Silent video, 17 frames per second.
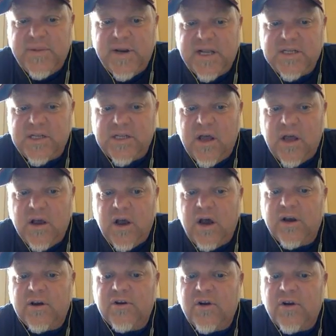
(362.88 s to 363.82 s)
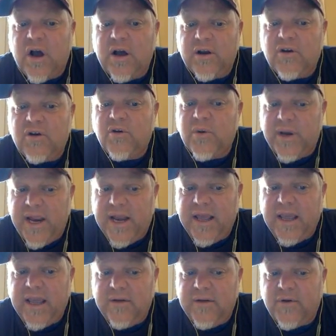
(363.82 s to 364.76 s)
minutes long on
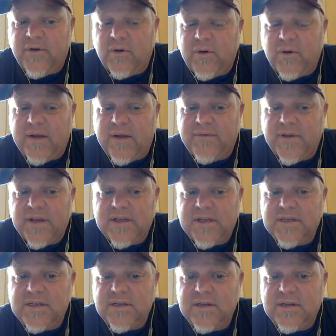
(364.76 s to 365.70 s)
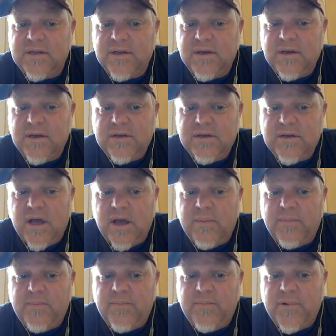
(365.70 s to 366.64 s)
creating infographics
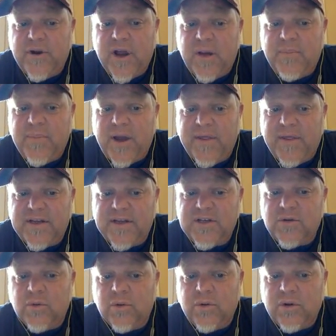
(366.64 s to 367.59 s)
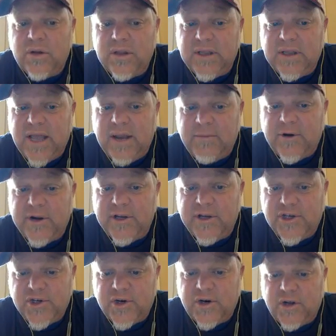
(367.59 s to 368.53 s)
put out by the school library
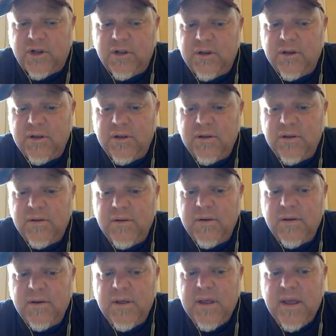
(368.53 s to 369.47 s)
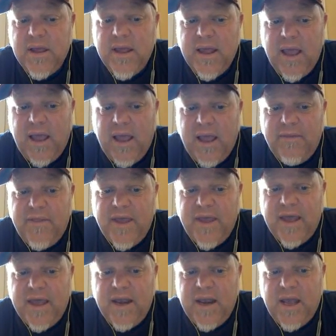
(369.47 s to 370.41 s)
journal. And
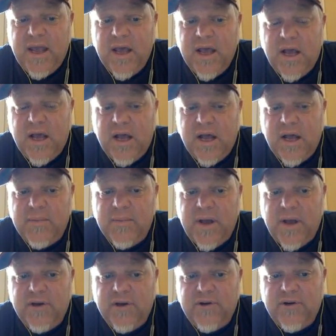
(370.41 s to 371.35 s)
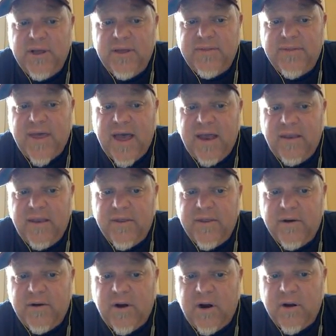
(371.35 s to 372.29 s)
then underneath that,
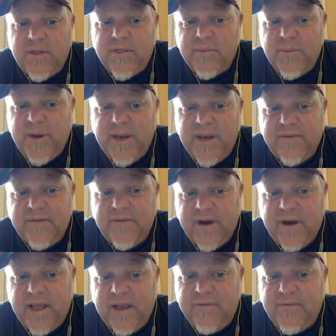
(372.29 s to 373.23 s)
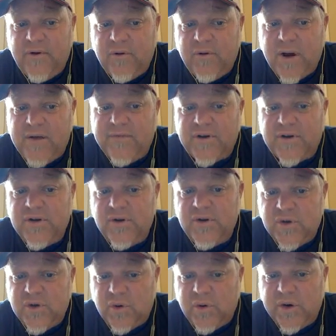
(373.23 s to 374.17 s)
there are 3 different infographic
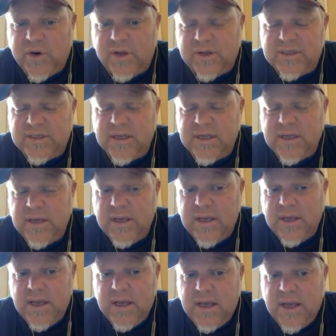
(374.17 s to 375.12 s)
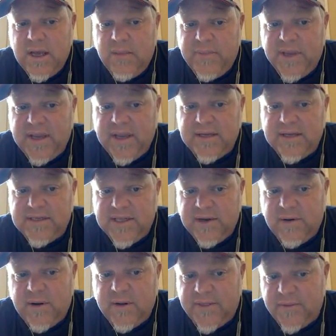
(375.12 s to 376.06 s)
tutorials because
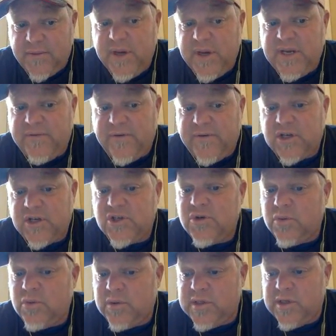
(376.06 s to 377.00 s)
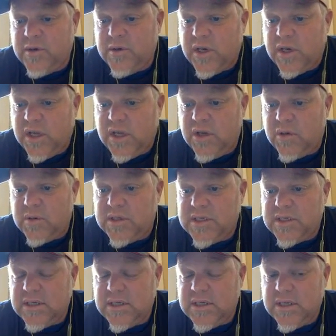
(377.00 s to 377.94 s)
there are 3 different tools you can use.